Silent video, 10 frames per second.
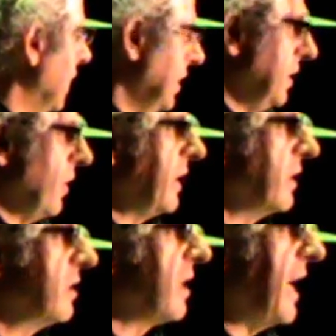in the
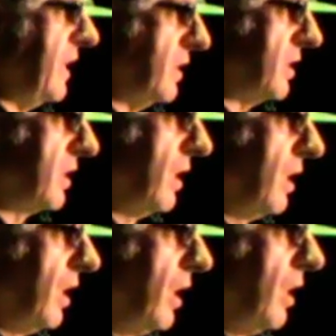United
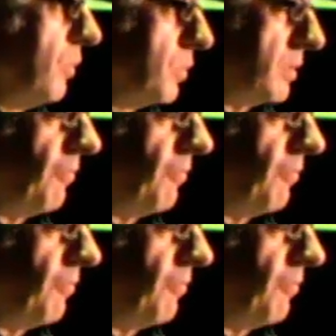States was